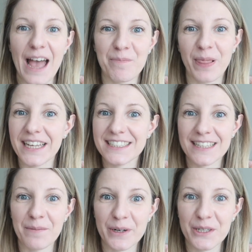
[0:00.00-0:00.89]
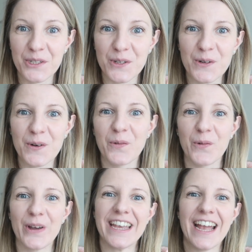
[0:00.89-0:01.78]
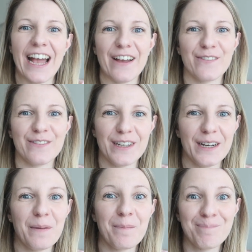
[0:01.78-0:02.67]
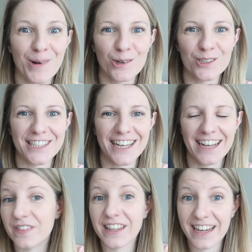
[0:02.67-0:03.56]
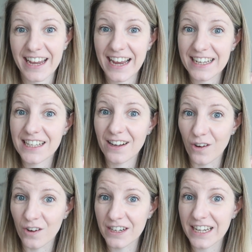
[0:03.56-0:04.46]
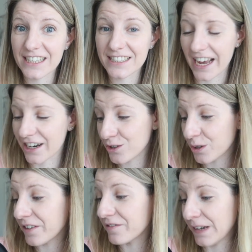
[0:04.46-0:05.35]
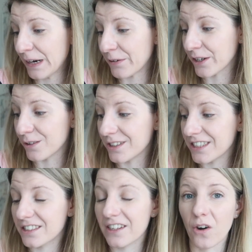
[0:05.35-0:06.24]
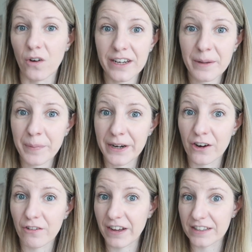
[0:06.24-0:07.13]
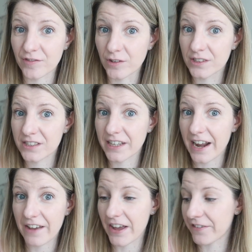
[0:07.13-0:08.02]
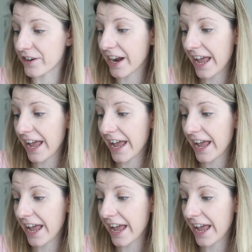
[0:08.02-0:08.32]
At place number 2, we have the Bose. The case alone is actually very good. It's the only pair of headphones that I've ever